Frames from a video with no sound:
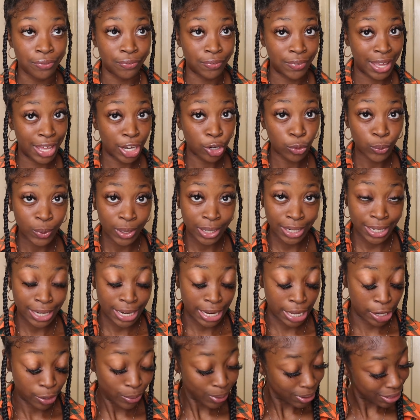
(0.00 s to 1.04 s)

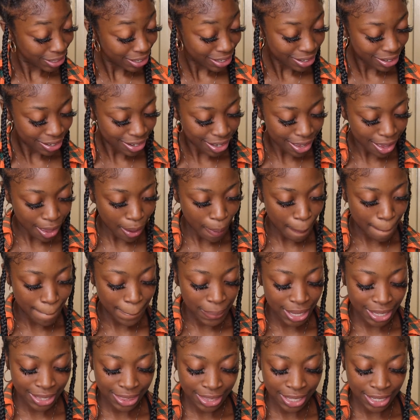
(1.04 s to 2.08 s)
veterinarian,
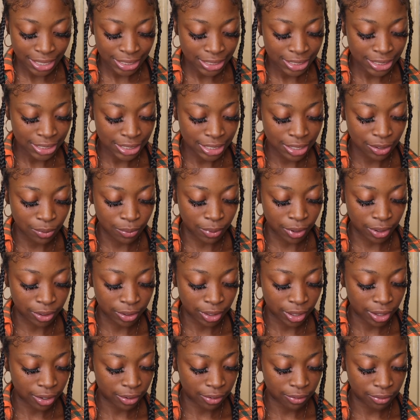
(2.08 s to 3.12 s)
but that just didn't work
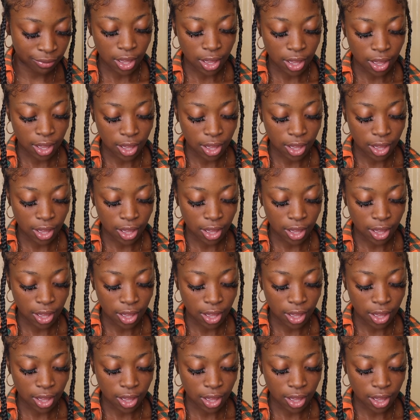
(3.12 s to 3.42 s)
out.